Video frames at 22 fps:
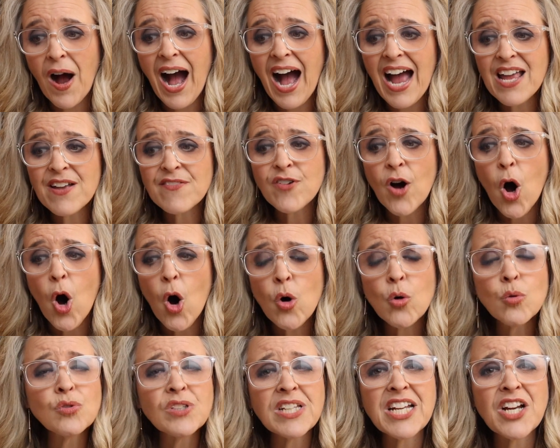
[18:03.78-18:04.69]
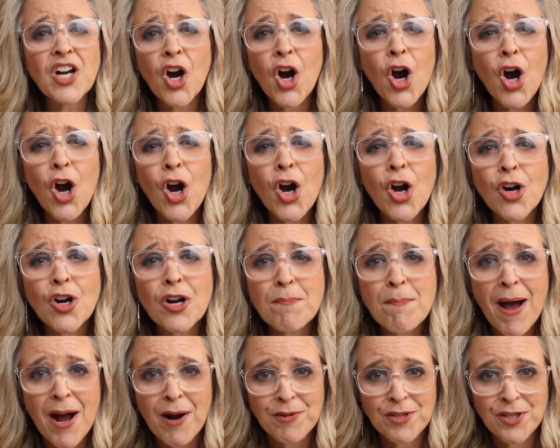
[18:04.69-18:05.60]
I have only heard
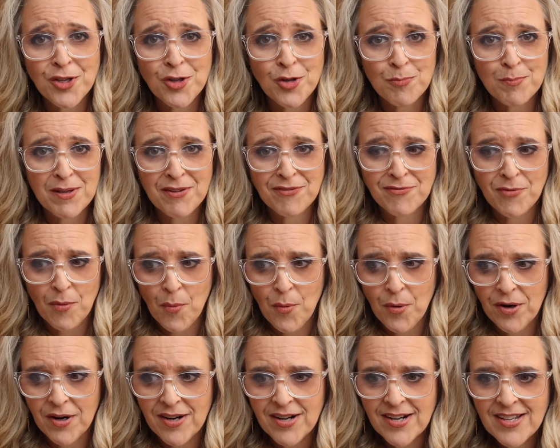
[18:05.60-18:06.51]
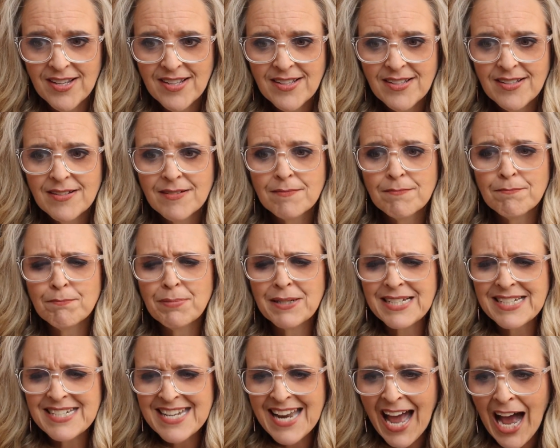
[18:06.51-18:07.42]
about you before,
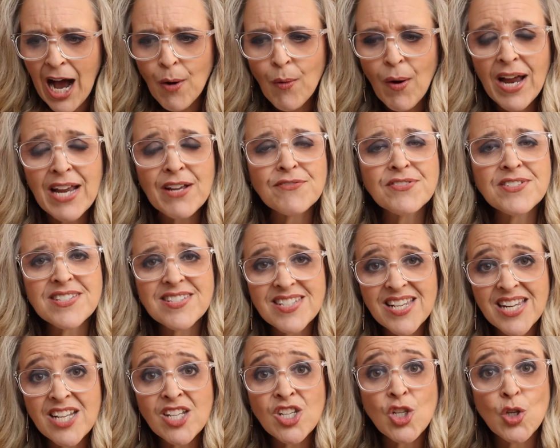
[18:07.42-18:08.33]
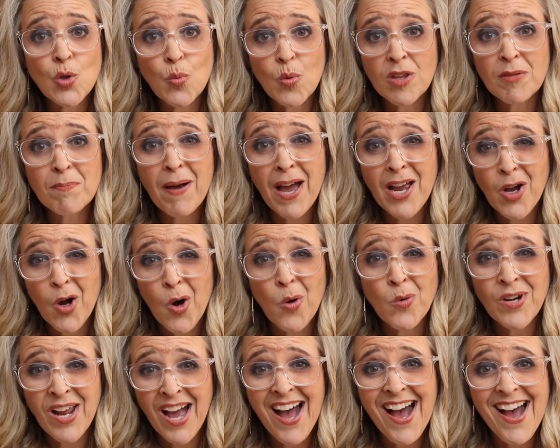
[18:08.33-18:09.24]
but now I have seen you with my
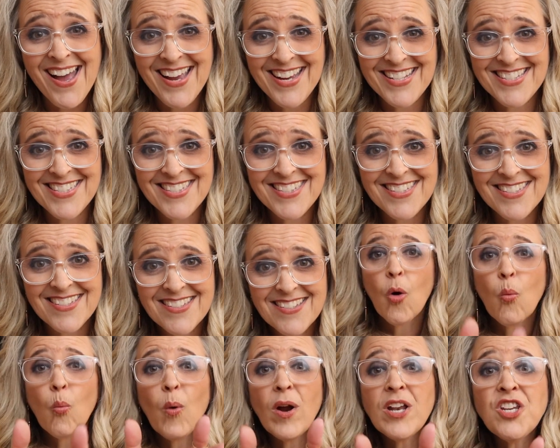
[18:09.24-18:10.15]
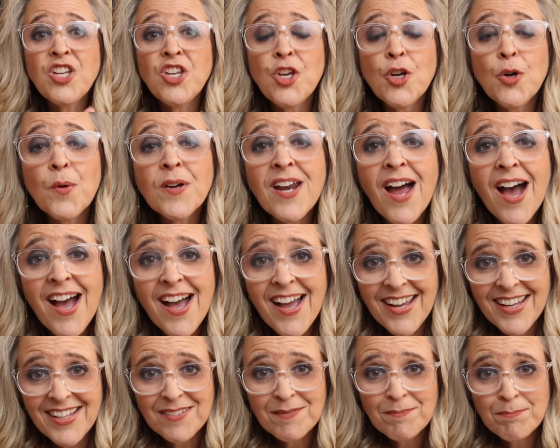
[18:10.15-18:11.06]
own eyes. When you and
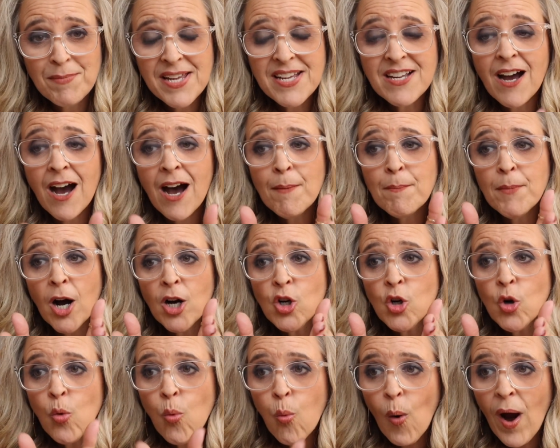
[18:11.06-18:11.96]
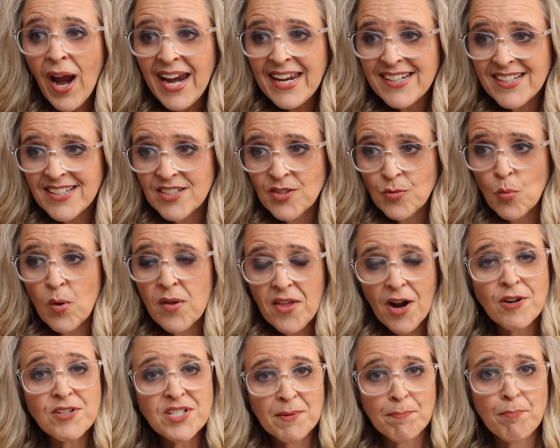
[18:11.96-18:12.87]
I become acquainted with
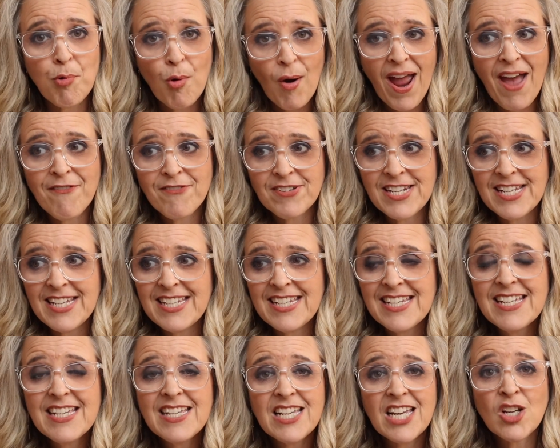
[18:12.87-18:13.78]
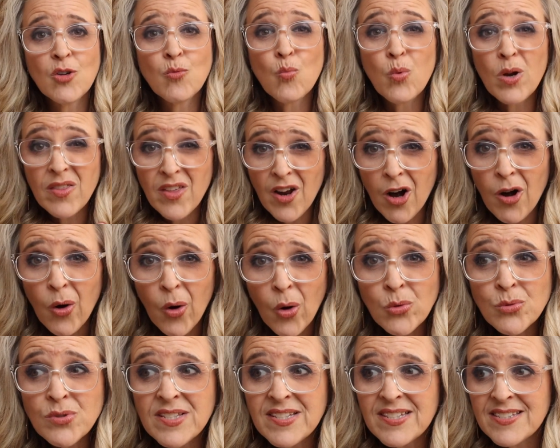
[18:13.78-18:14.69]
our depravity and with our
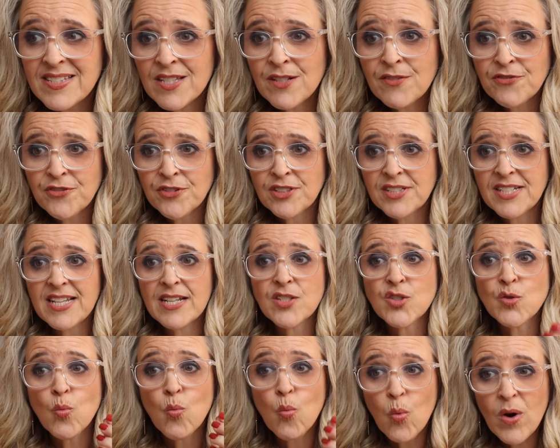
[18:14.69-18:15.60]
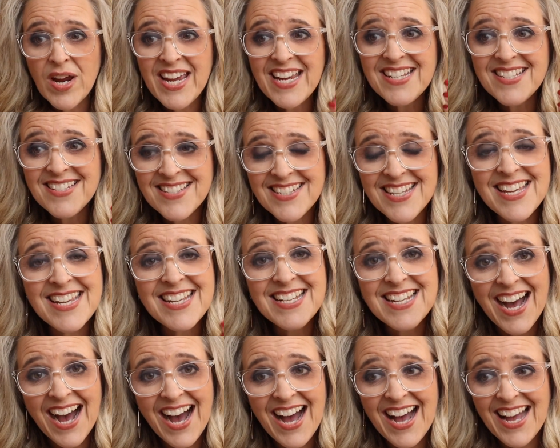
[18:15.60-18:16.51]
own sinfulness, we see
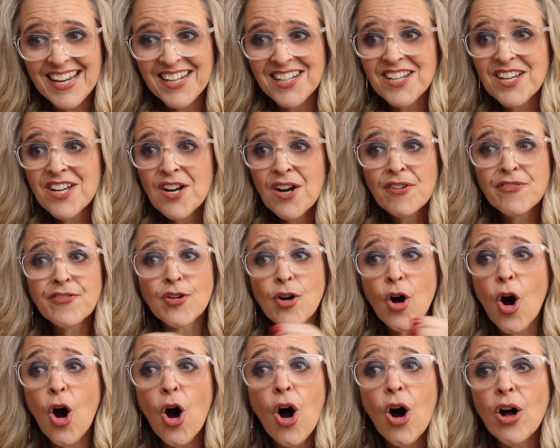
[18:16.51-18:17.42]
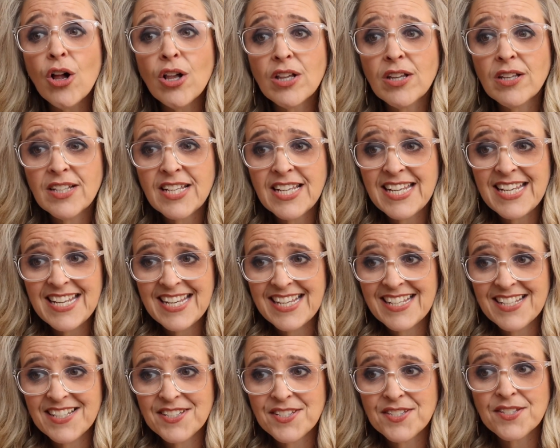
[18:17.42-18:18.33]
God for all
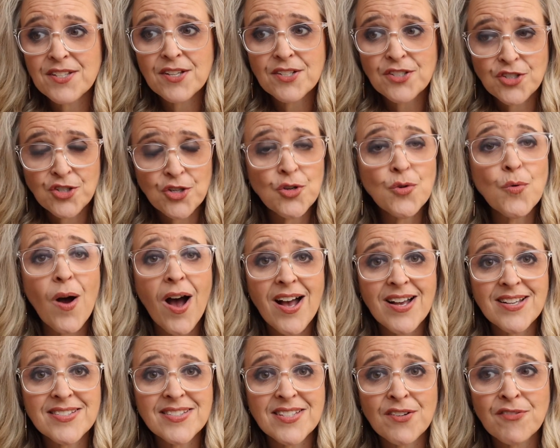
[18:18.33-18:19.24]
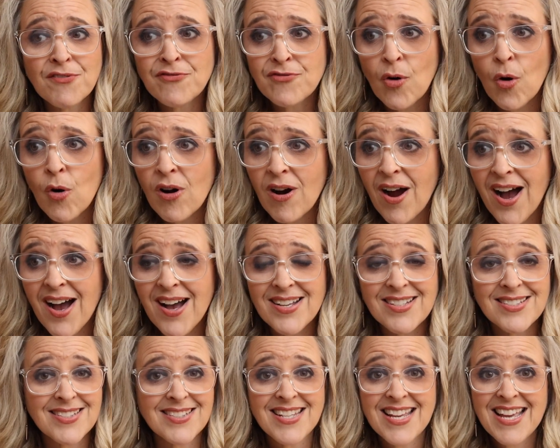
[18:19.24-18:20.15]
he is to us and for
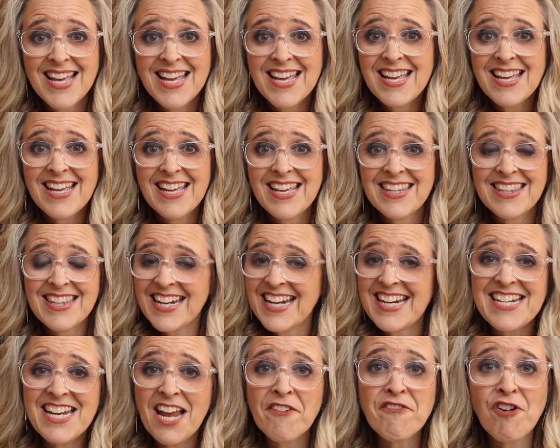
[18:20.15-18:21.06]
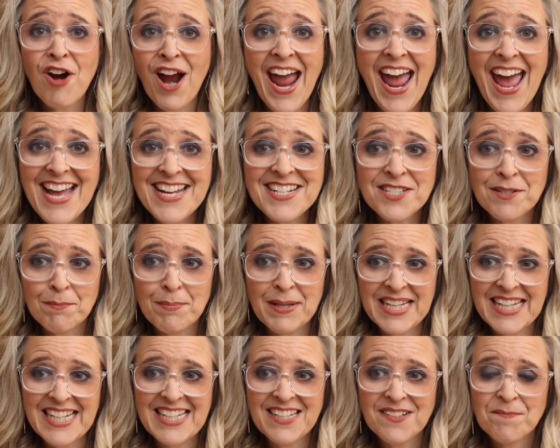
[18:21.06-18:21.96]
us that he never had to
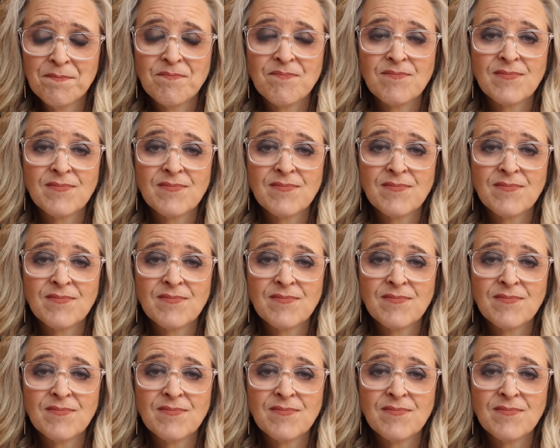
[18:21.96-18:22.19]
be.